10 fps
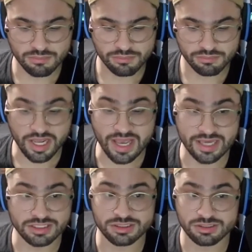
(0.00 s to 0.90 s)

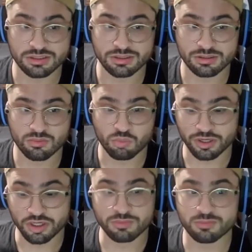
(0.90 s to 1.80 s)
And what
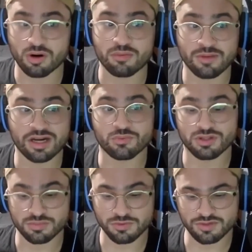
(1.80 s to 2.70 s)
could be problematic with
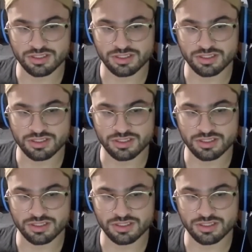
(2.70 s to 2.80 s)
this movie is